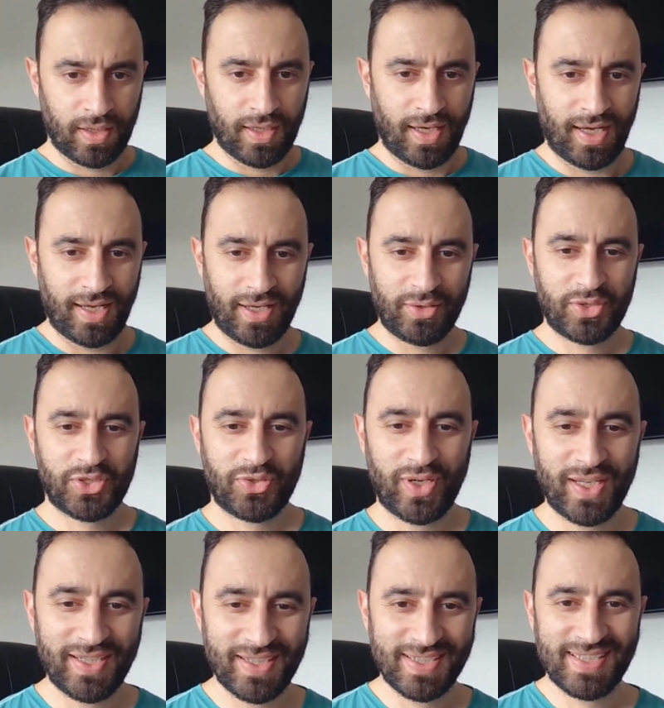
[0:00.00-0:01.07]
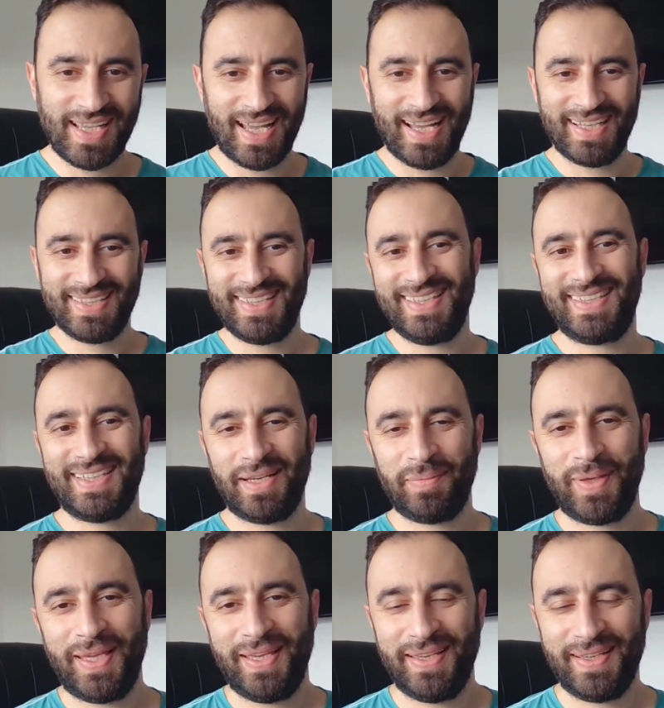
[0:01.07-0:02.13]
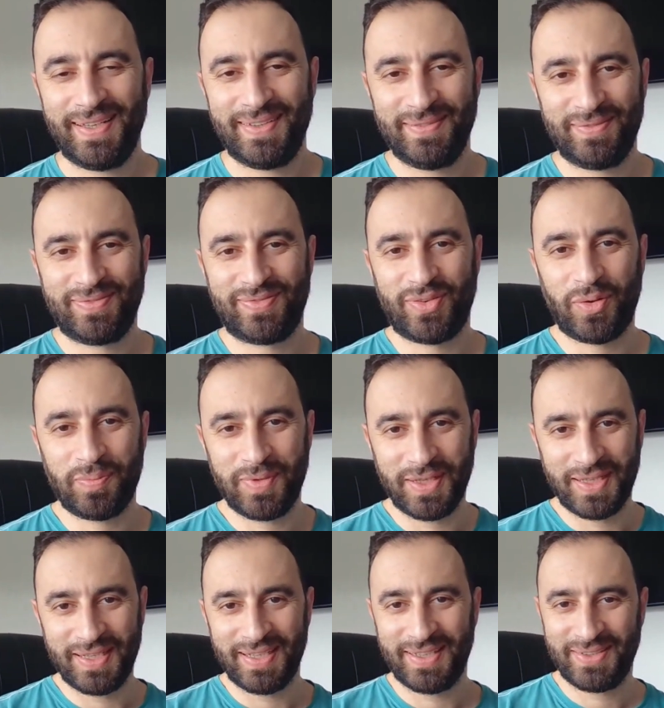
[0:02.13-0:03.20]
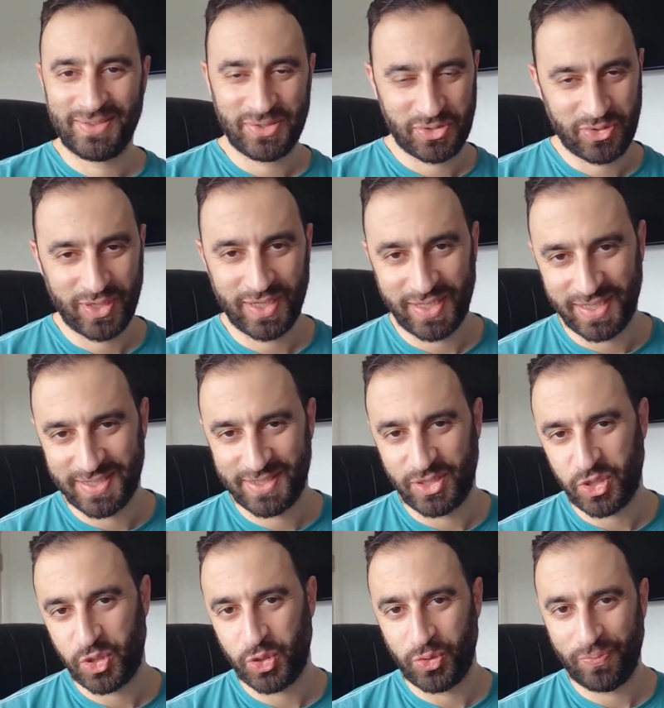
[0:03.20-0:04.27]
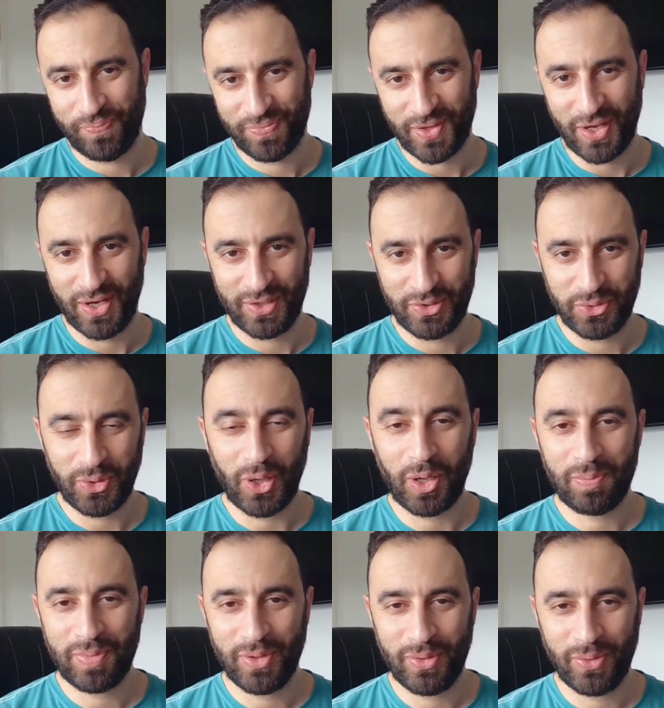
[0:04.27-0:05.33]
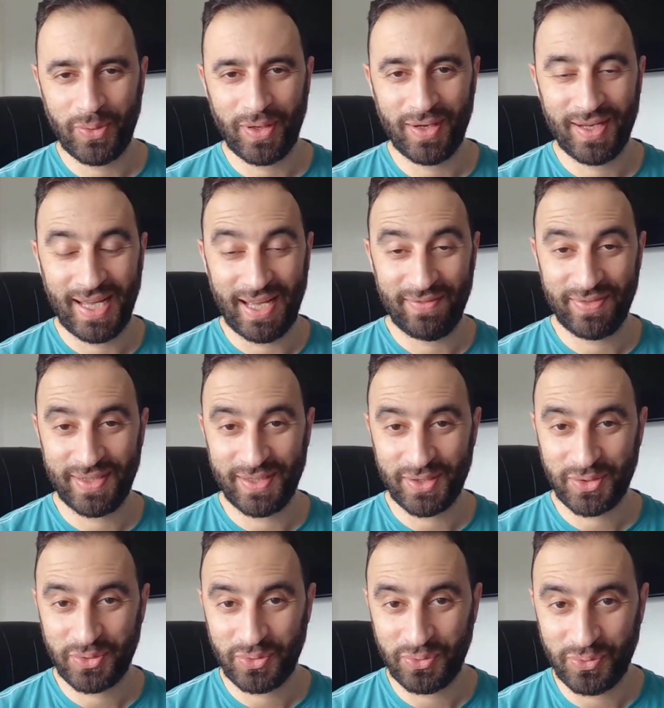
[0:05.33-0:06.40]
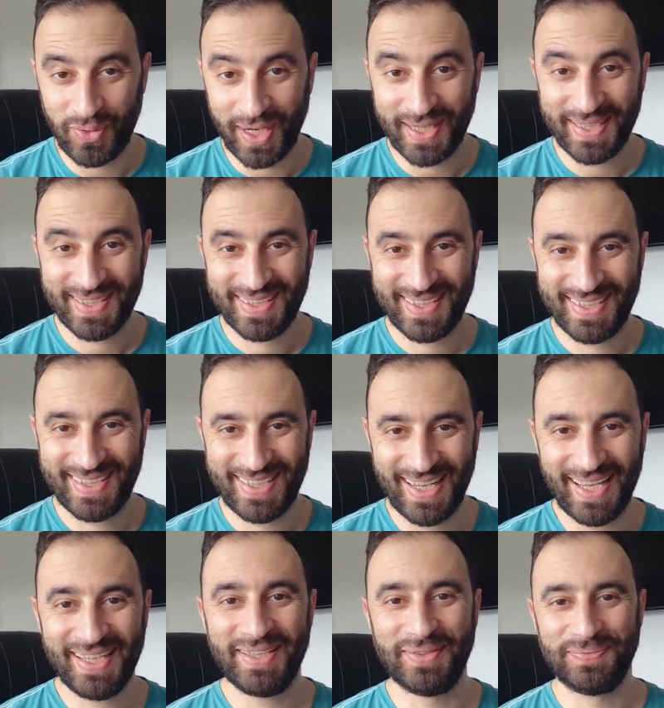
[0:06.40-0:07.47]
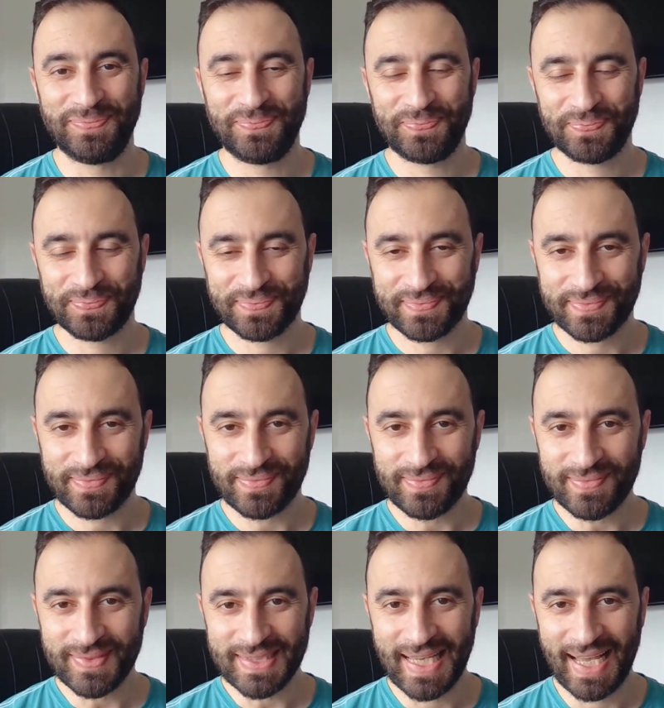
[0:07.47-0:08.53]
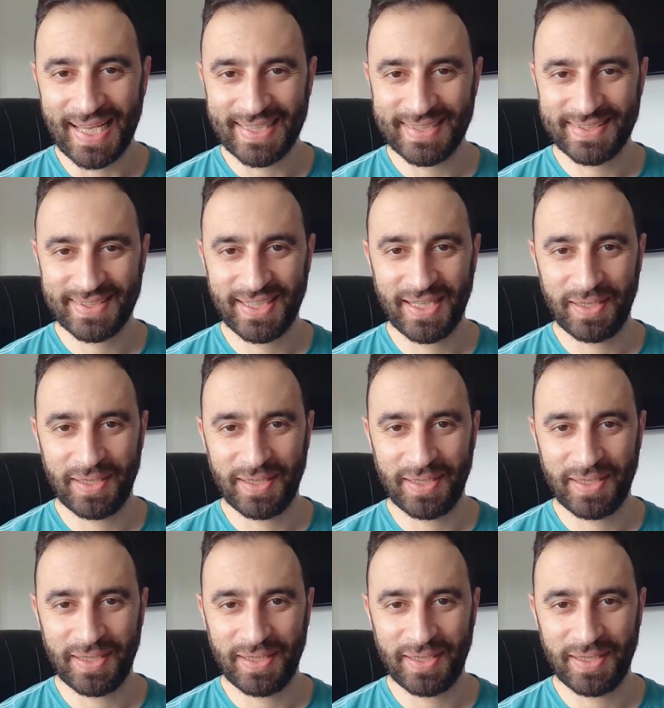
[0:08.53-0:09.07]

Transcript: Hello traders, Andy Demme here from the London Trading Institute. I do hope you are having a great day and